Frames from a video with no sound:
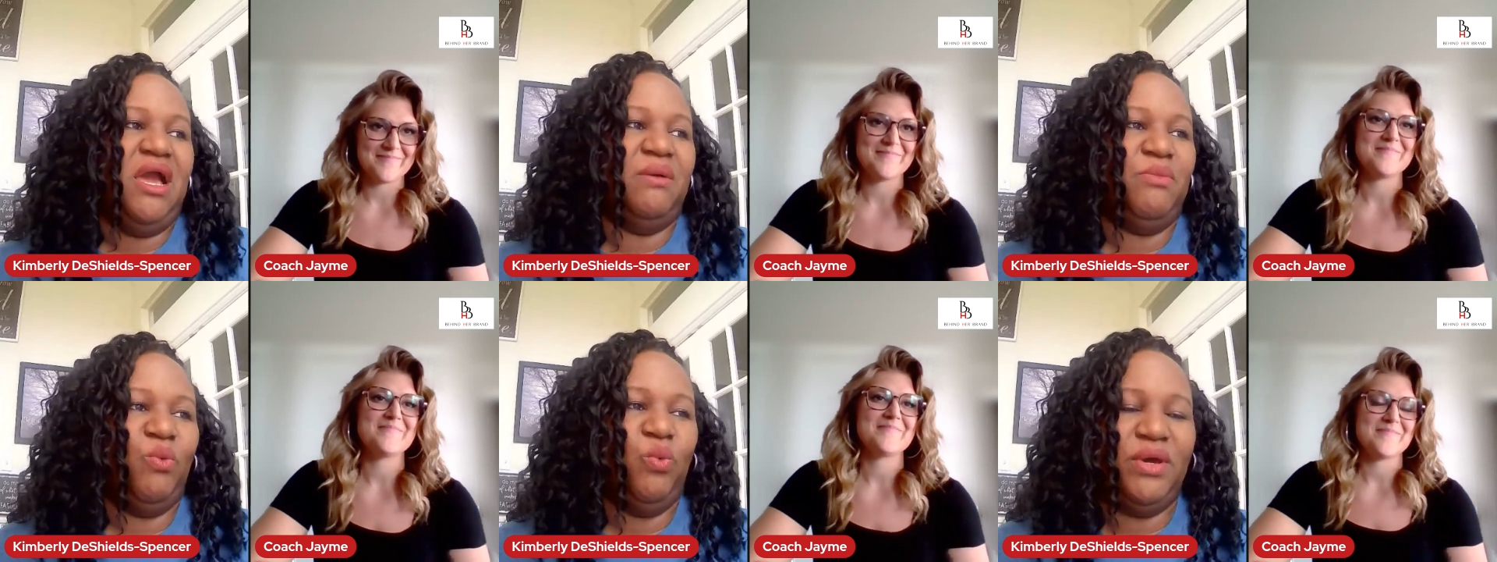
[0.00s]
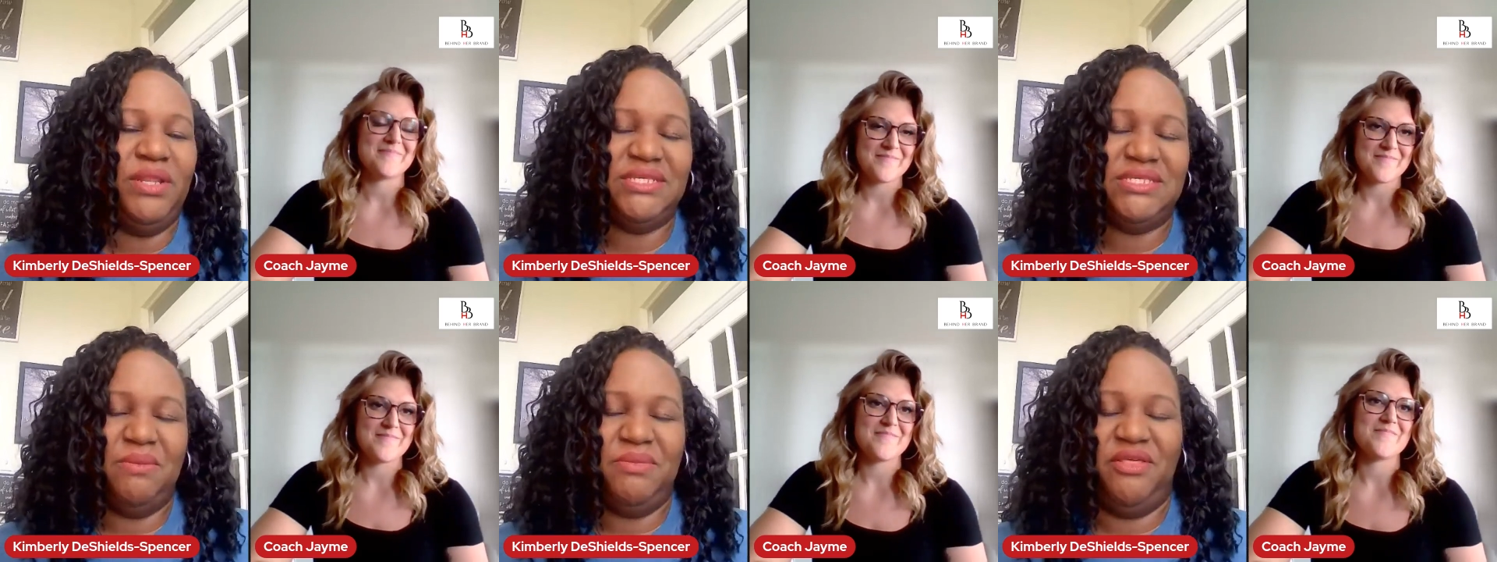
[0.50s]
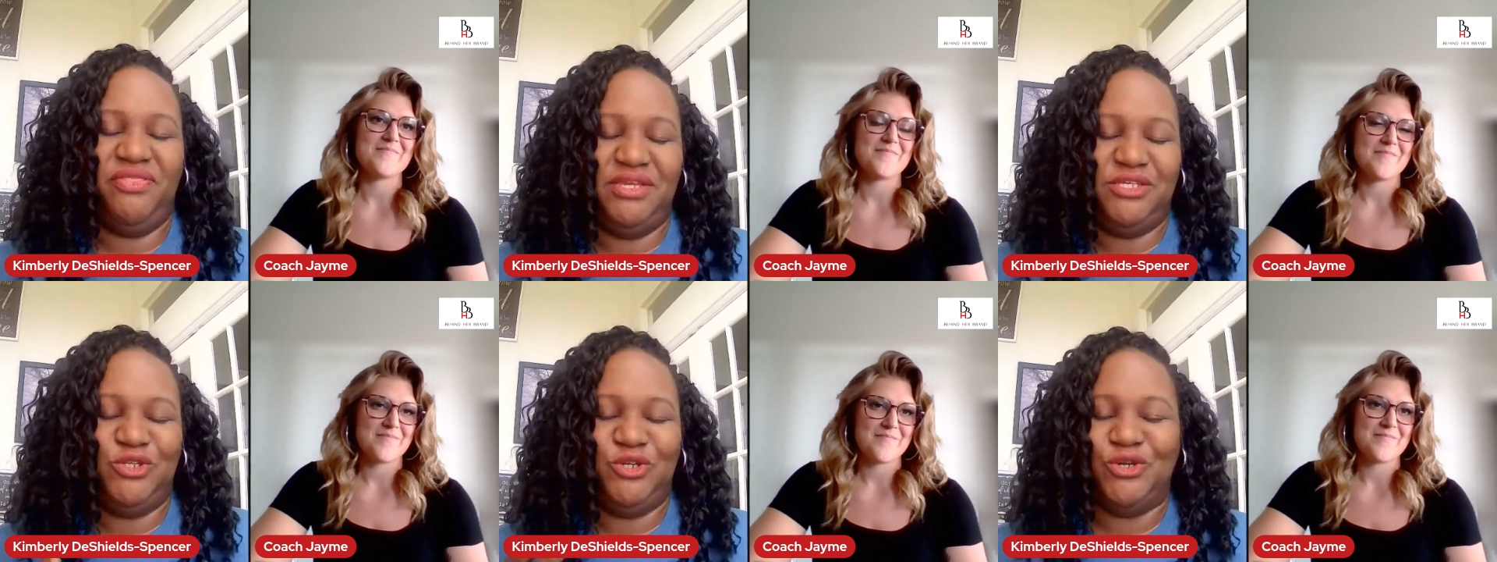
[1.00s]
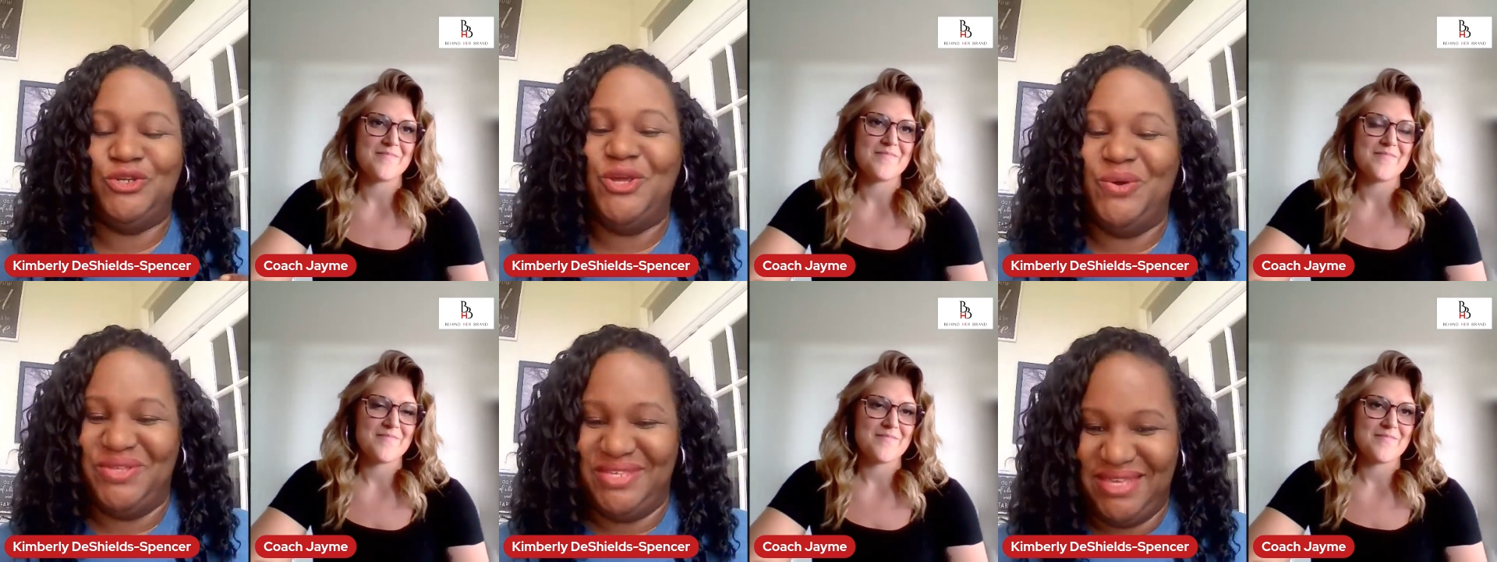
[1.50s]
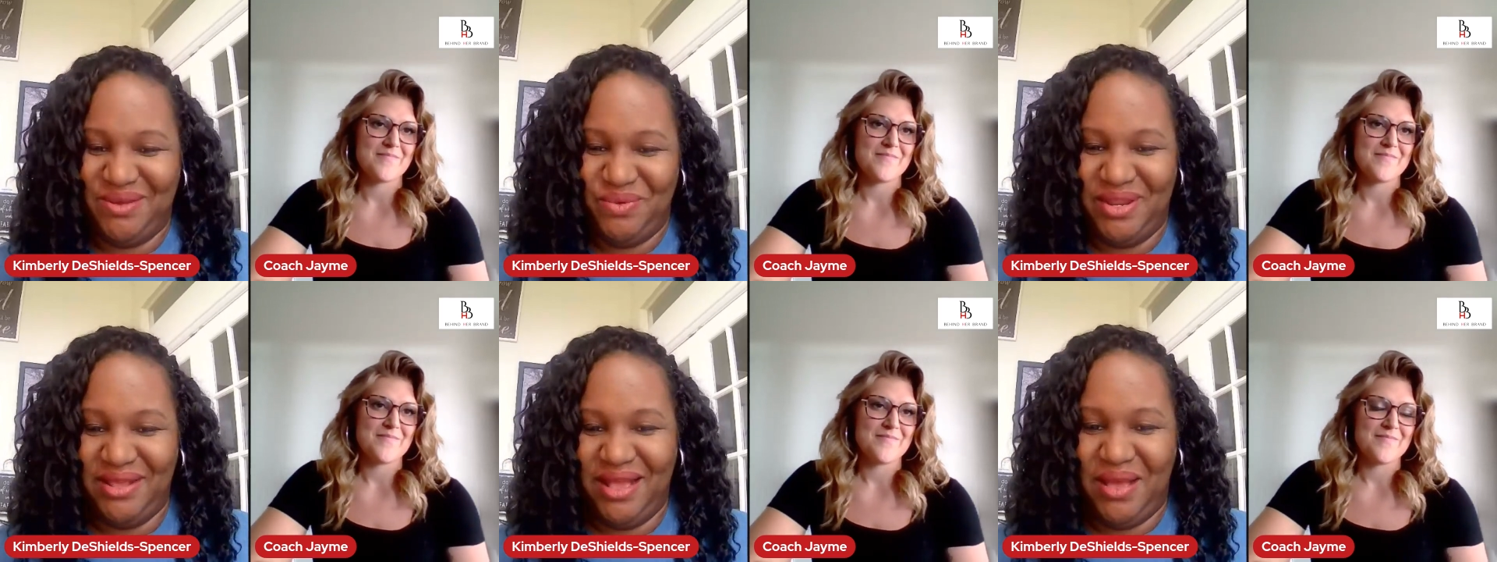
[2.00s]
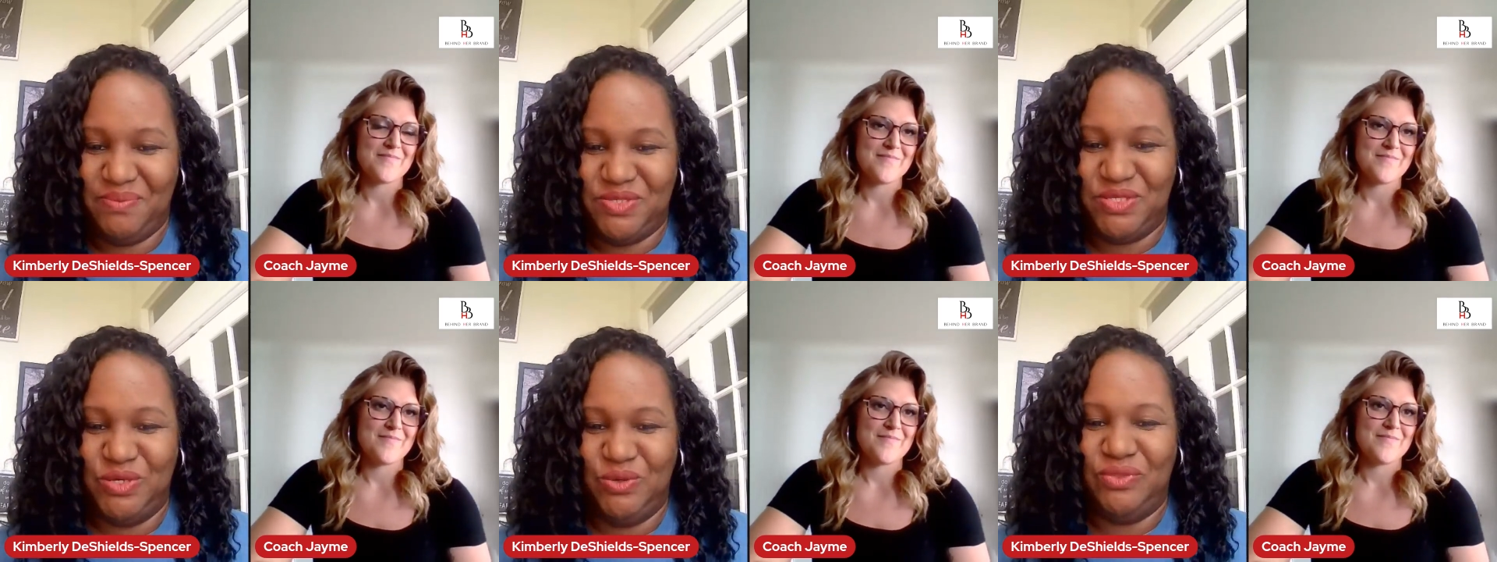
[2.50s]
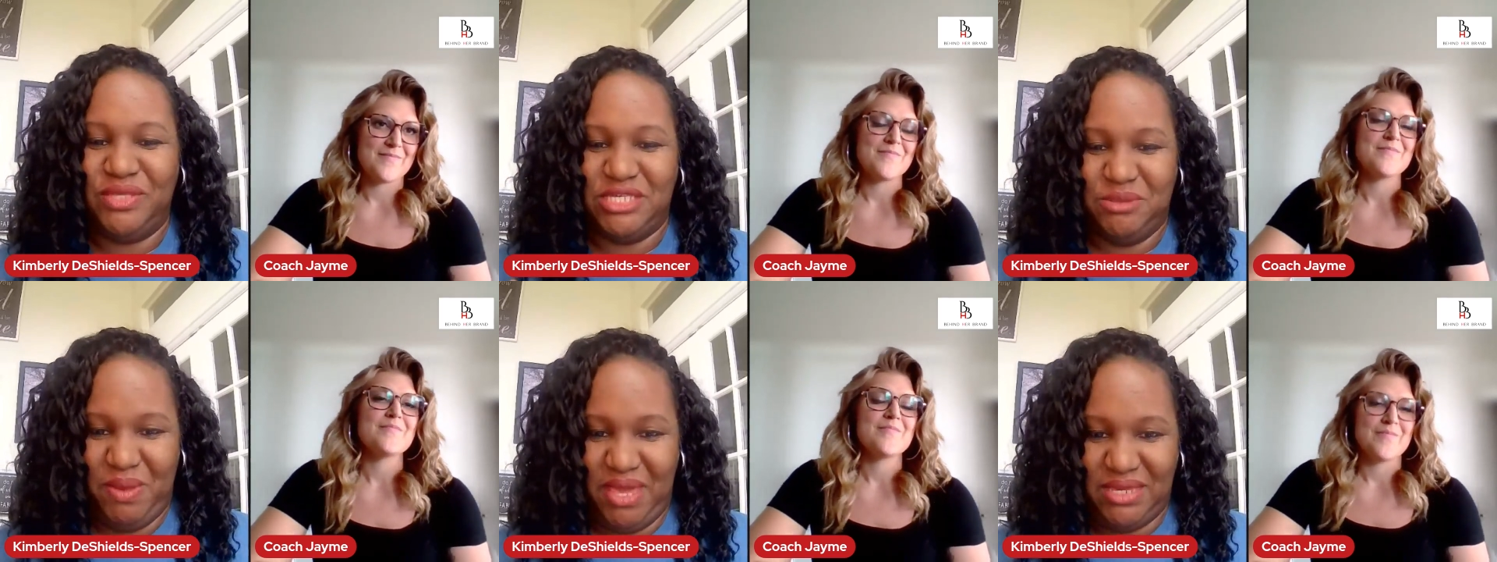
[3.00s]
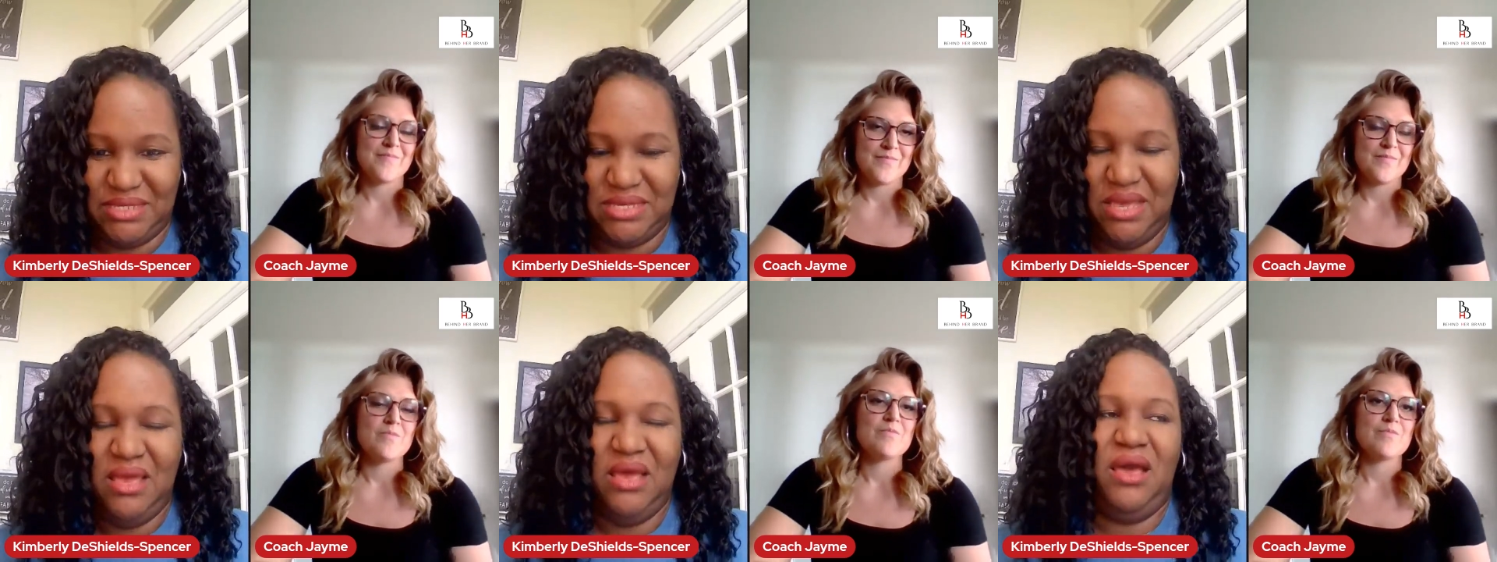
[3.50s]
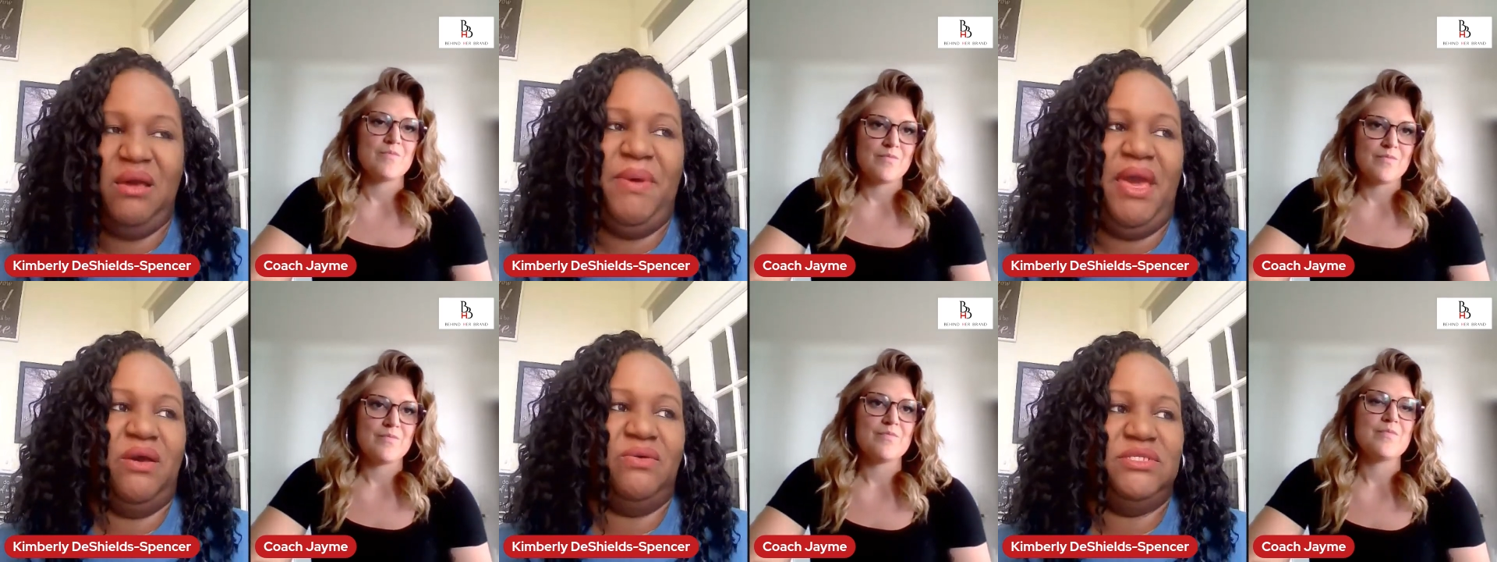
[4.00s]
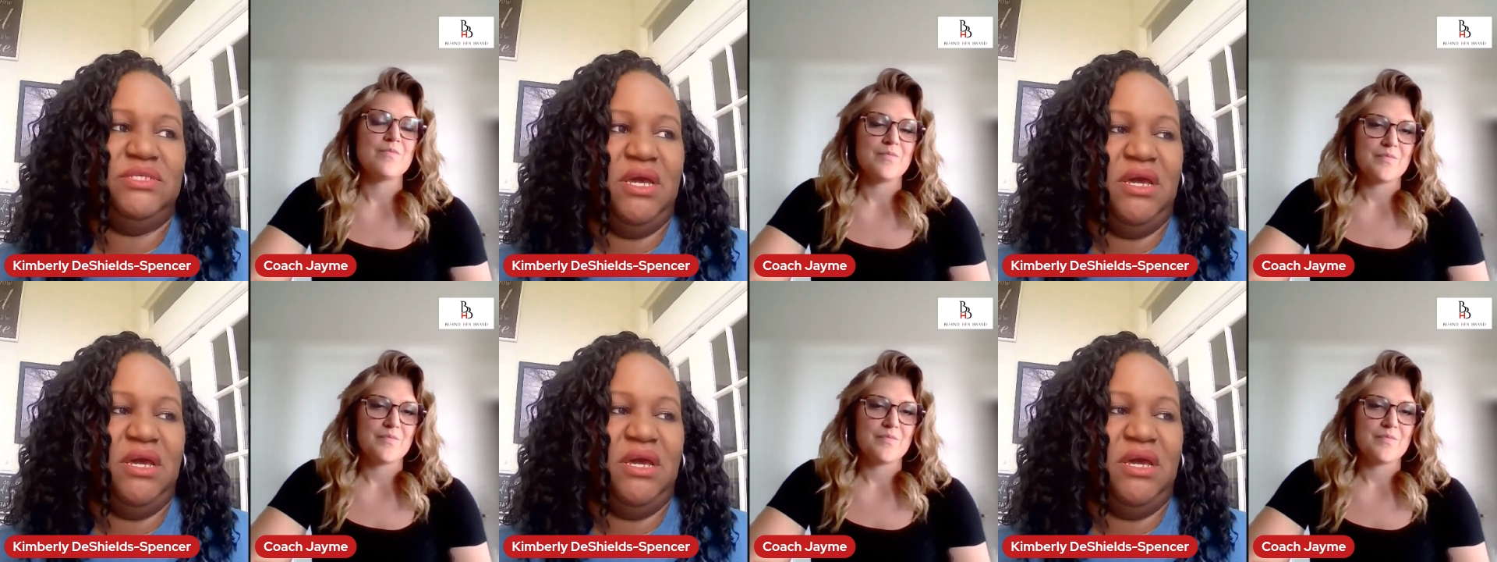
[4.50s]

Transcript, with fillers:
Speaker 1: Um, what is some of the things that you're noticing when it comes to this space about